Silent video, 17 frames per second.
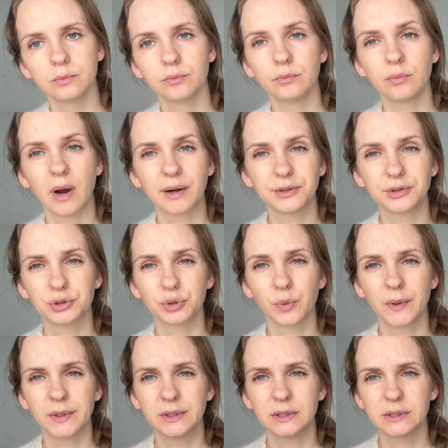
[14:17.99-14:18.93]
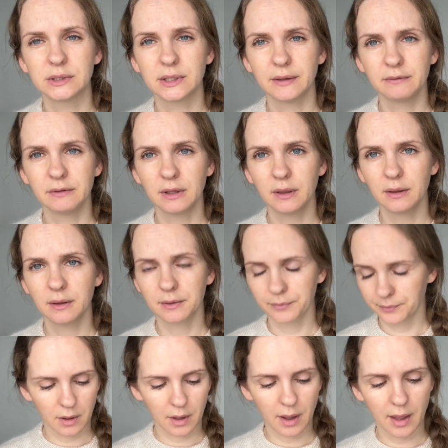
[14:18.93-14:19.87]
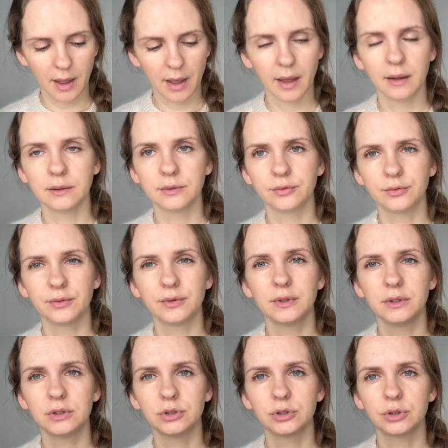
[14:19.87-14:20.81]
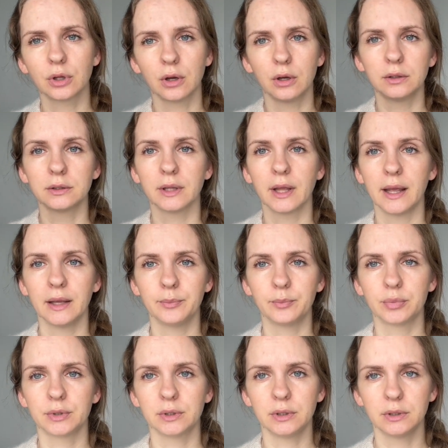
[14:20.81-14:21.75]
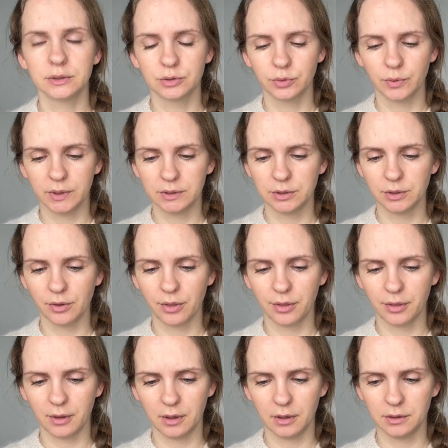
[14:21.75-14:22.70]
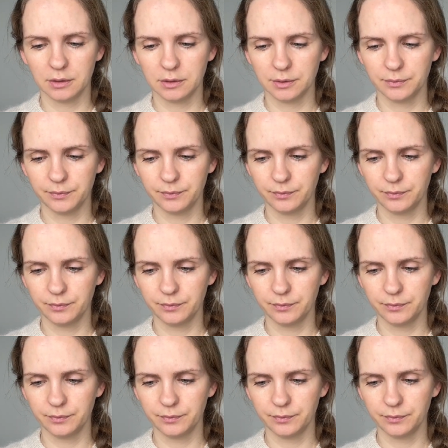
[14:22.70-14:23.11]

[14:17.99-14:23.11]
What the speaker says: 27th and finished on April 23rd.